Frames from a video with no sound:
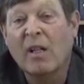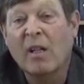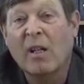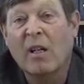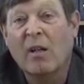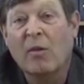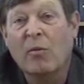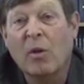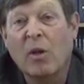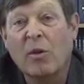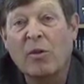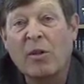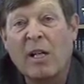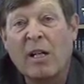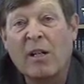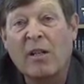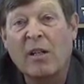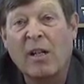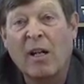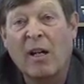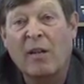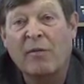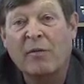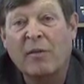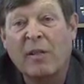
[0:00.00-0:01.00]
Rotator
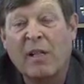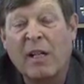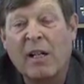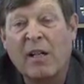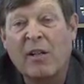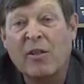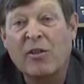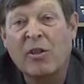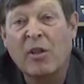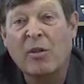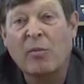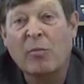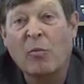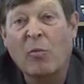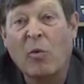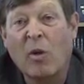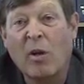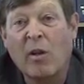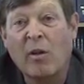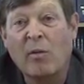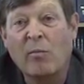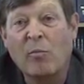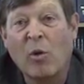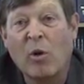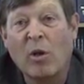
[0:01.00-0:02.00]
cuff tears are one of
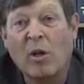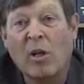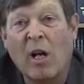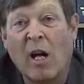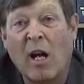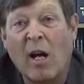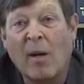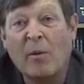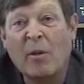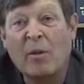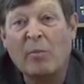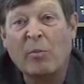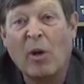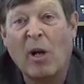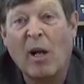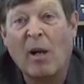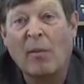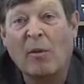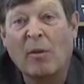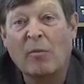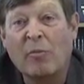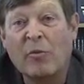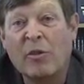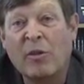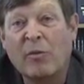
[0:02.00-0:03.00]
the more common
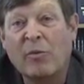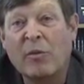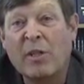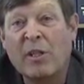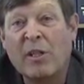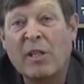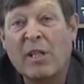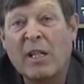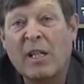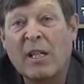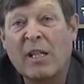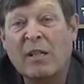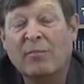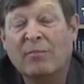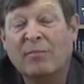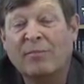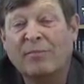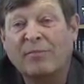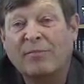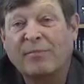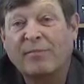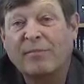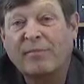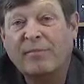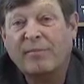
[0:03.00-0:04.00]
problems that we see,
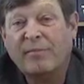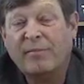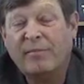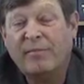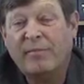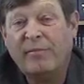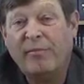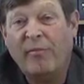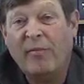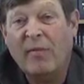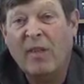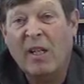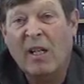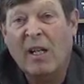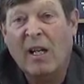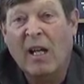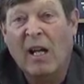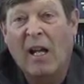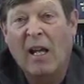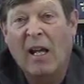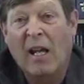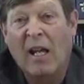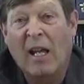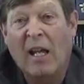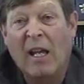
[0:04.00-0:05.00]

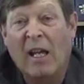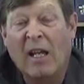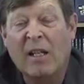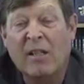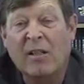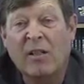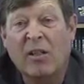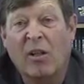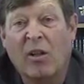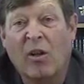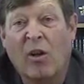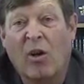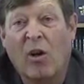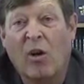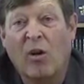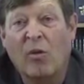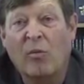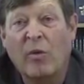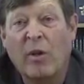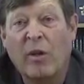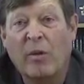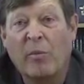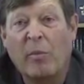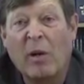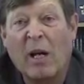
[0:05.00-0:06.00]
and along
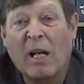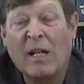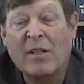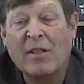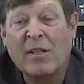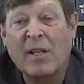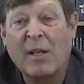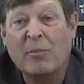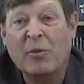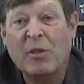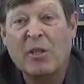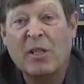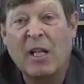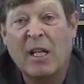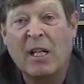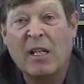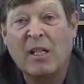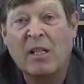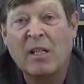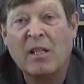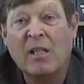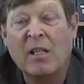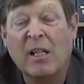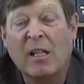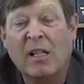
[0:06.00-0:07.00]
with biceps
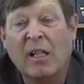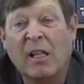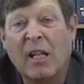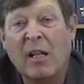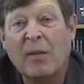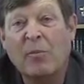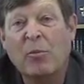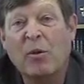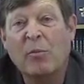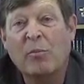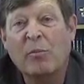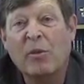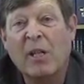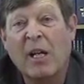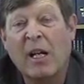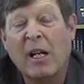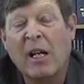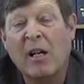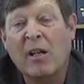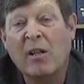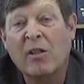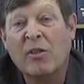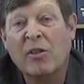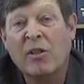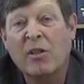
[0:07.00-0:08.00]
tendon and labrum
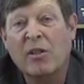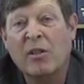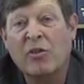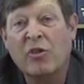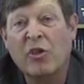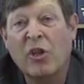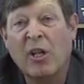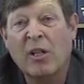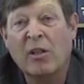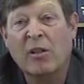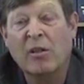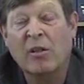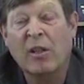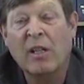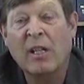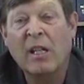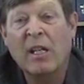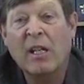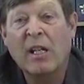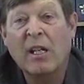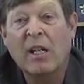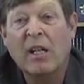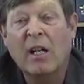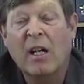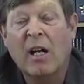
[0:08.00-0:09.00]
tears,
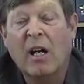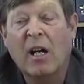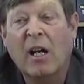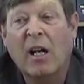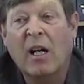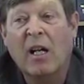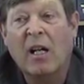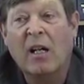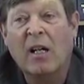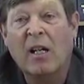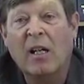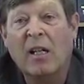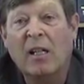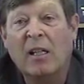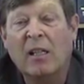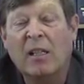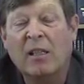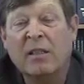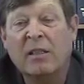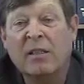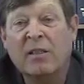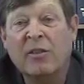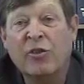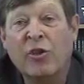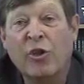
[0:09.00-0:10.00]
generally
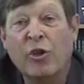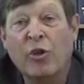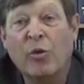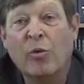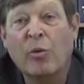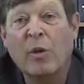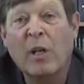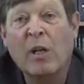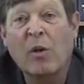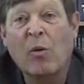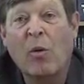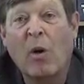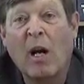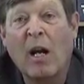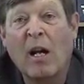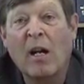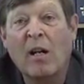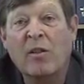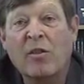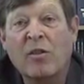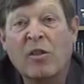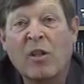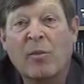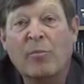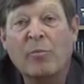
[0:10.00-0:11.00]
do require
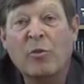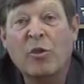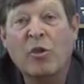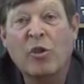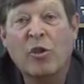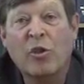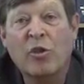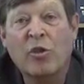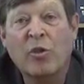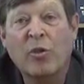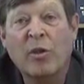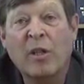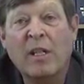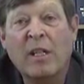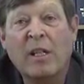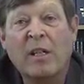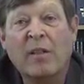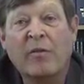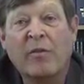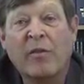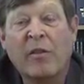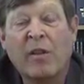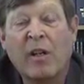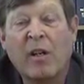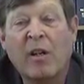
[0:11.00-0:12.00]
some surgery
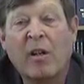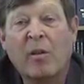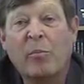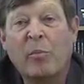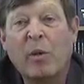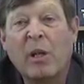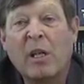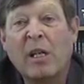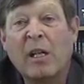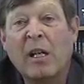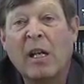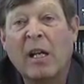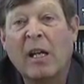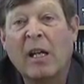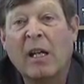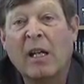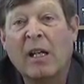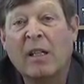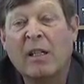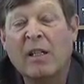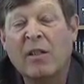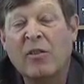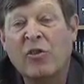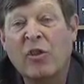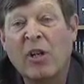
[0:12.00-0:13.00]
if therapy
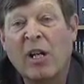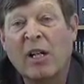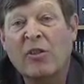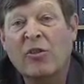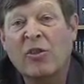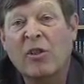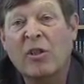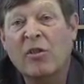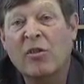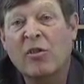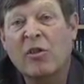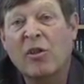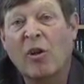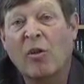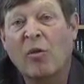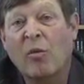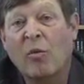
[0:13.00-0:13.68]
and injections don't